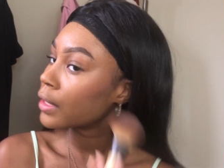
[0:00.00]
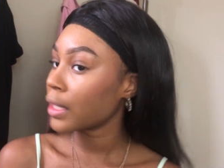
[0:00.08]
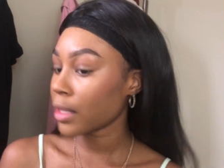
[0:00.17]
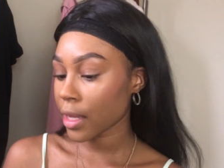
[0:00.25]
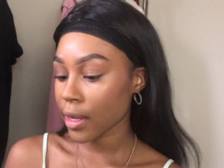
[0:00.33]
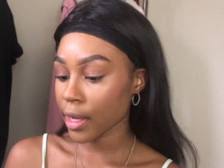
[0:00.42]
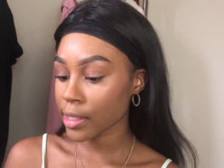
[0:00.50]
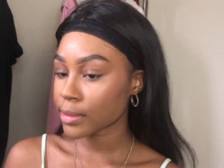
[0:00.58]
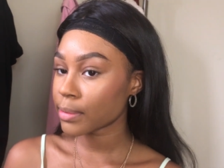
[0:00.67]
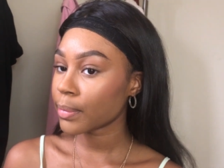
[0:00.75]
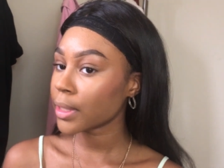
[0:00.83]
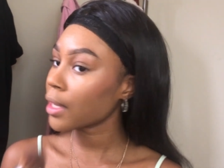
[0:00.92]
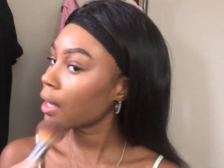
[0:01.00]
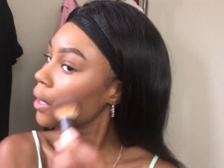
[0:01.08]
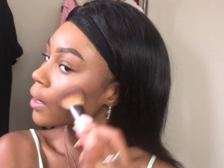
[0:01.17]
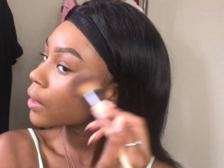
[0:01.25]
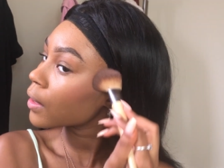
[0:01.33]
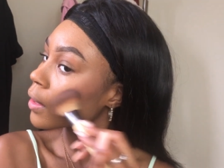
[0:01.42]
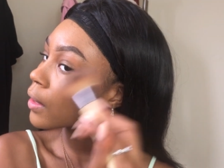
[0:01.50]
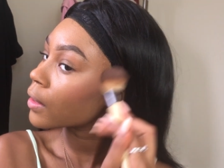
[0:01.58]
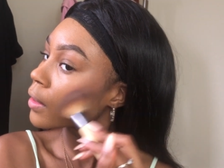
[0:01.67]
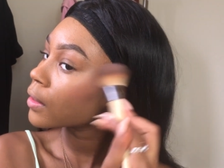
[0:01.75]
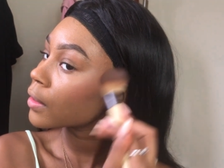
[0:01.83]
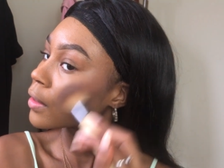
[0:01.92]
And they gossip a lot
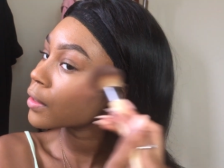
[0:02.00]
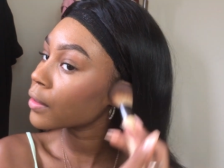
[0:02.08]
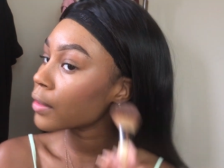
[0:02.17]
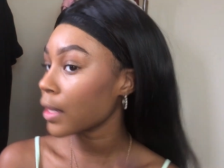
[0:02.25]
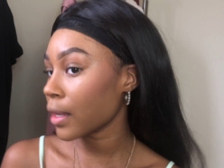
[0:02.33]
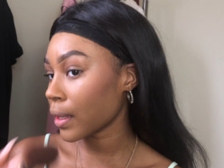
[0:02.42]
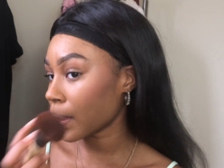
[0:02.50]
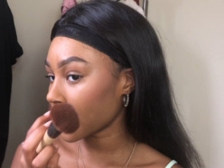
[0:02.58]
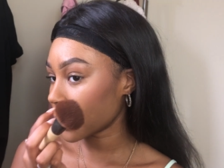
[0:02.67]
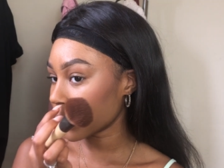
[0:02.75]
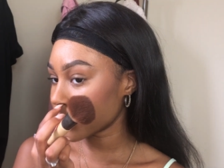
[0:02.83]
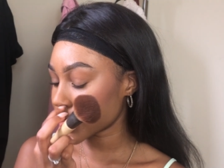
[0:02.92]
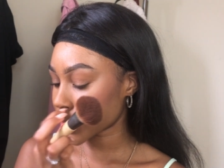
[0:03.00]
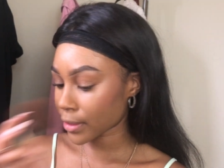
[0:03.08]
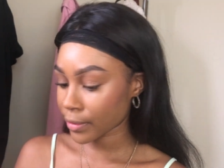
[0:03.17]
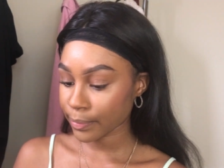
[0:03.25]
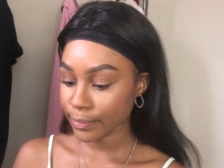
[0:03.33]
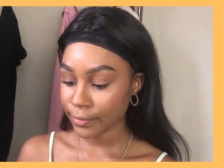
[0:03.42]
and they love each other.